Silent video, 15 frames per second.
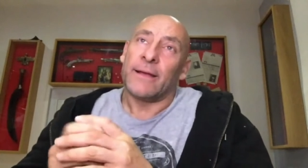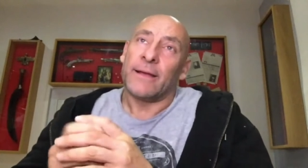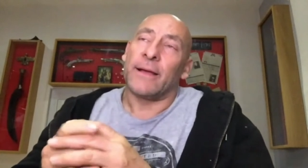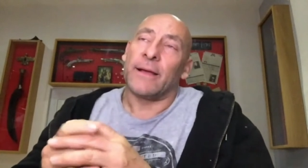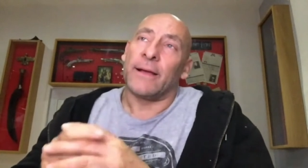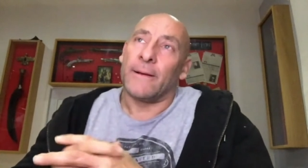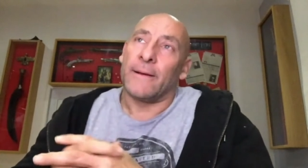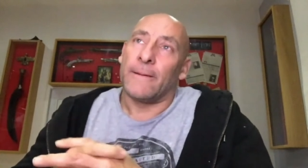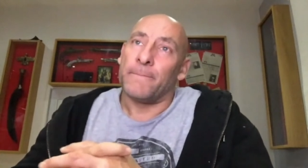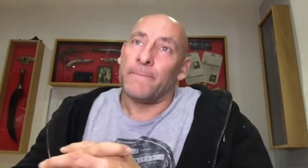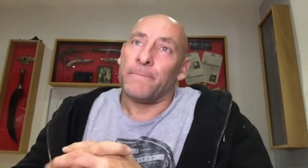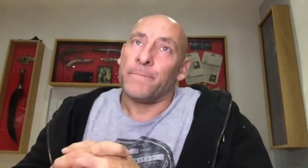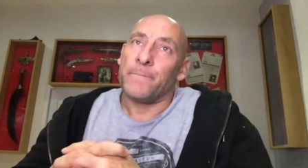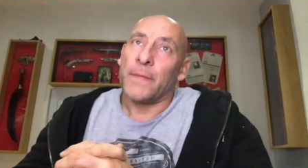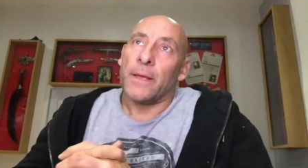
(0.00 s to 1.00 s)

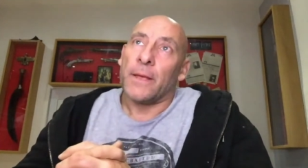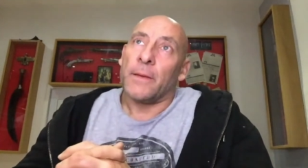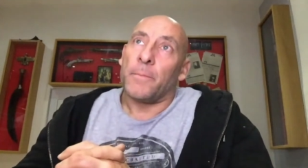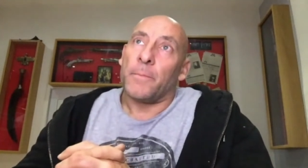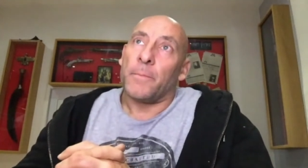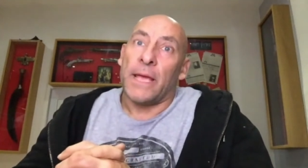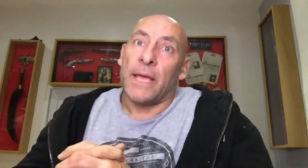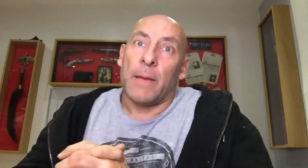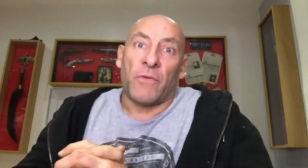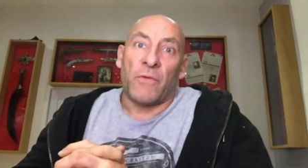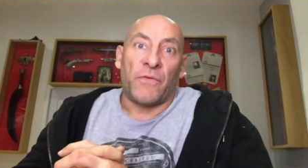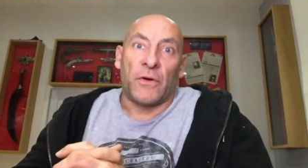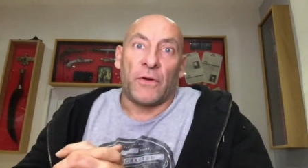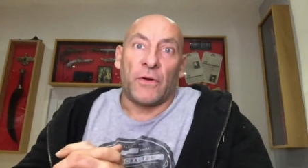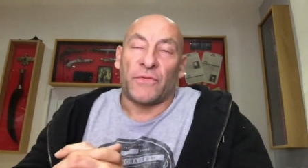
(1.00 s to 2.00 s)
But yeah, my
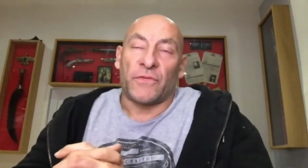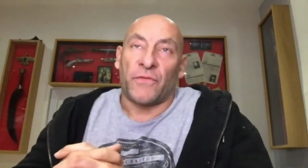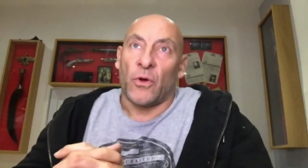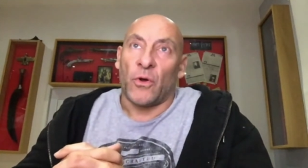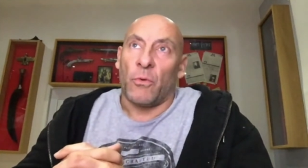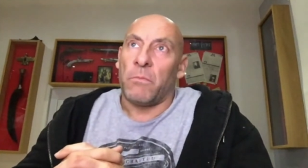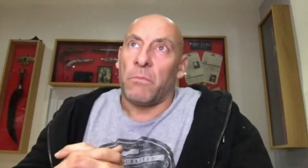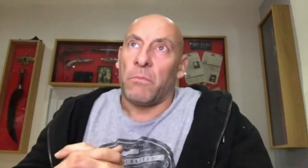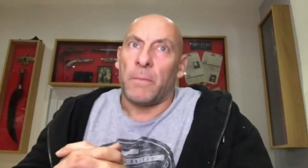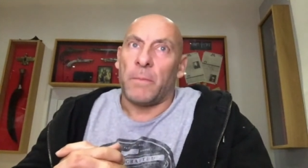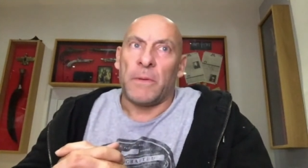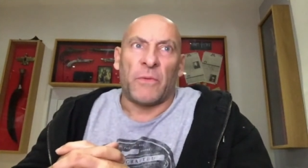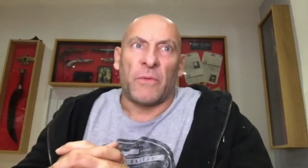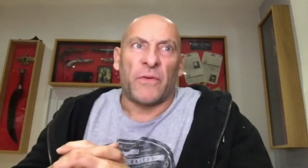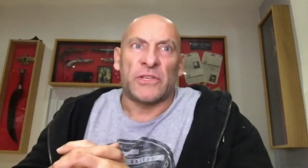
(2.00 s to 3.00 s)
first
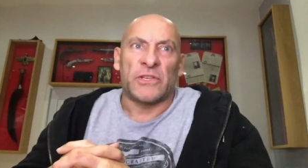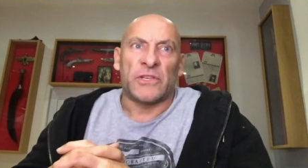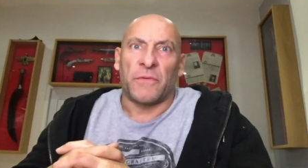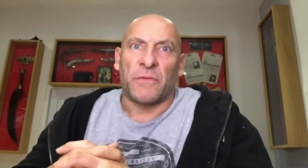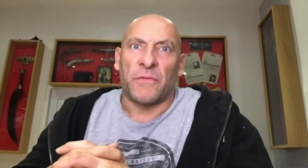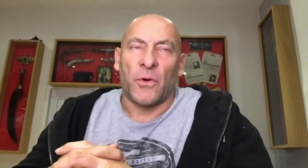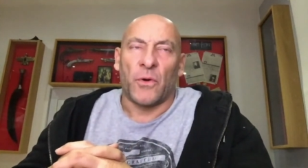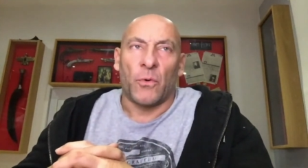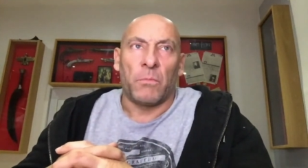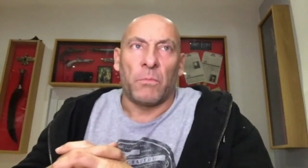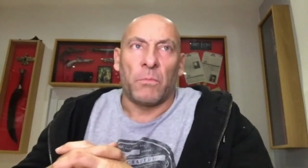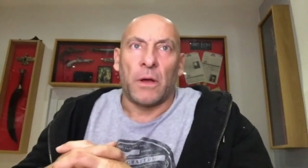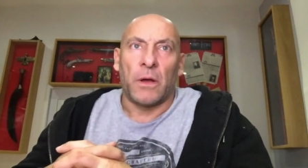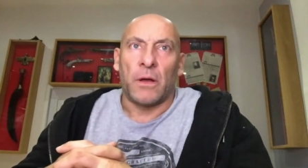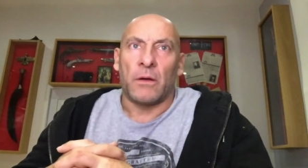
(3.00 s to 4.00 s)
ever
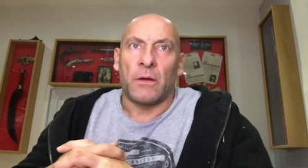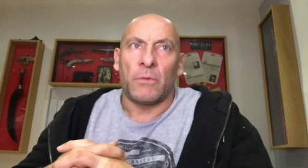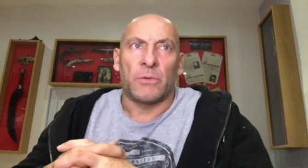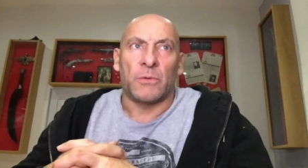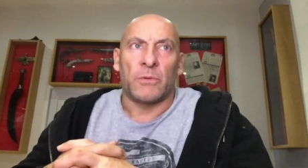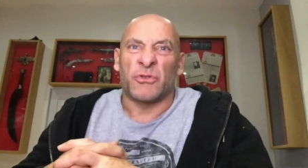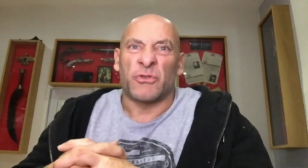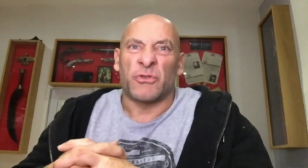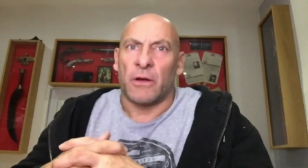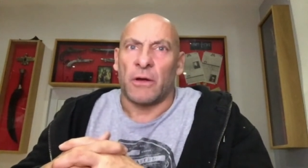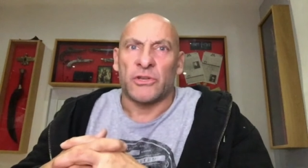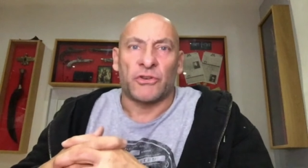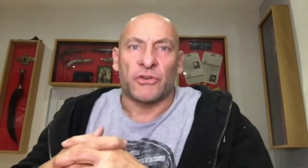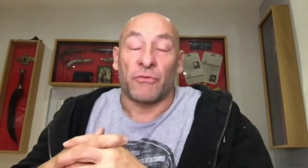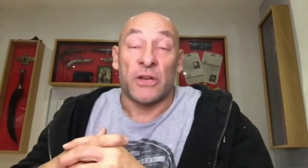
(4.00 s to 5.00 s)
film, when I was
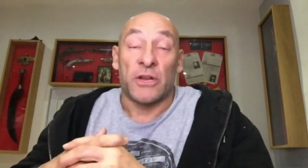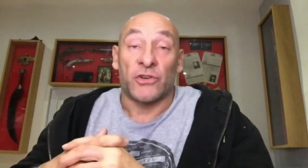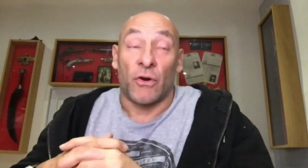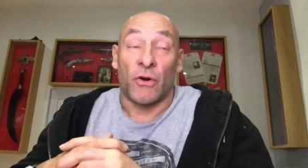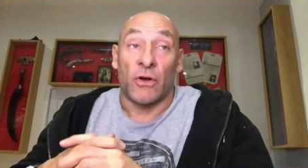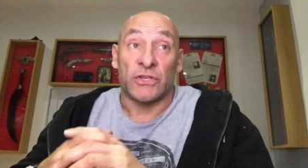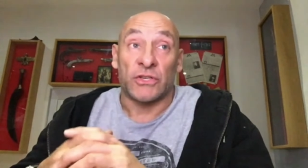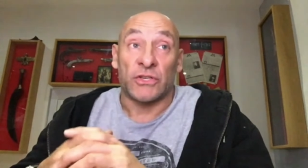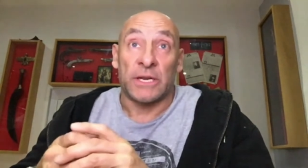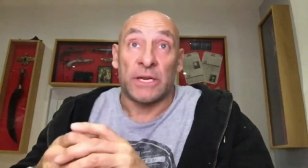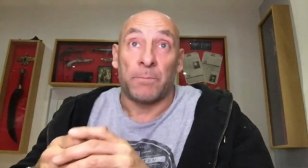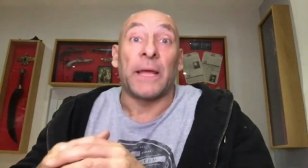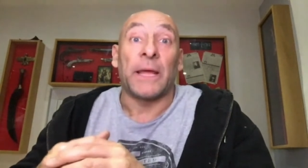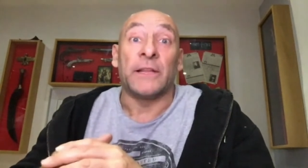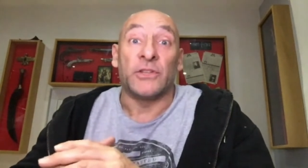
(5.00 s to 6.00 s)
green as grass, I
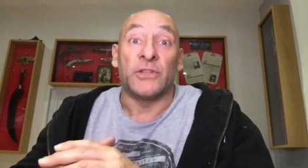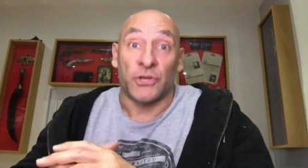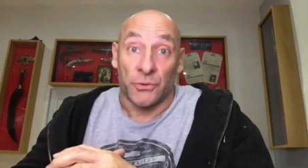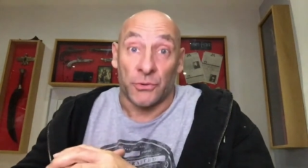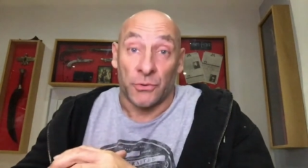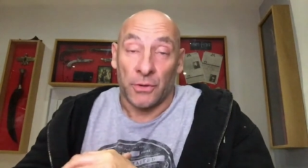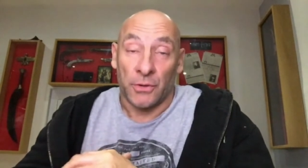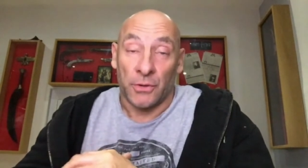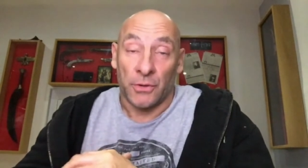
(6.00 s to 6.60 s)
did Blade 2.